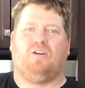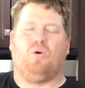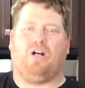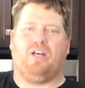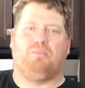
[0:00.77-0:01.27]

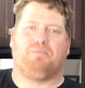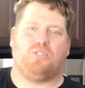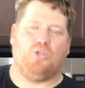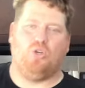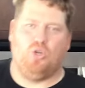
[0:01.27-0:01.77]
Welcome
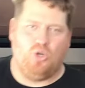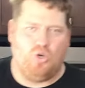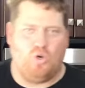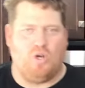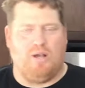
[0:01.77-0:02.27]

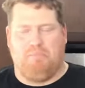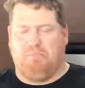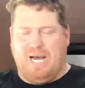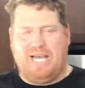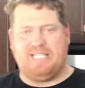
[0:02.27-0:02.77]
to
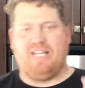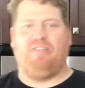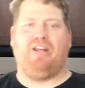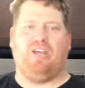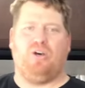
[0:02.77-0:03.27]
my set of
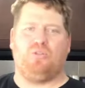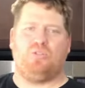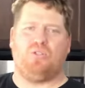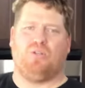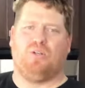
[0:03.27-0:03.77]

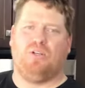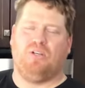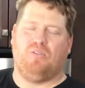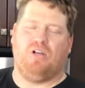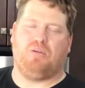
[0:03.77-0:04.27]
videos.
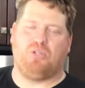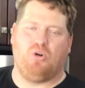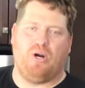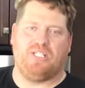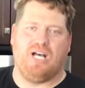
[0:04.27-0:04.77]
Welcome to
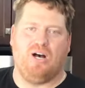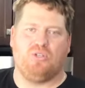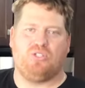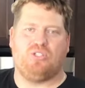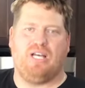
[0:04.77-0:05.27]
Corey's
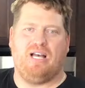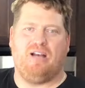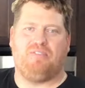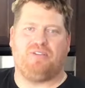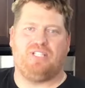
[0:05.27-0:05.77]
house
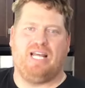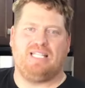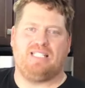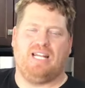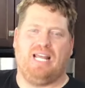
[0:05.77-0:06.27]
for
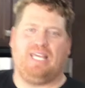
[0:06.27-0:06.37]
tonight's Sunday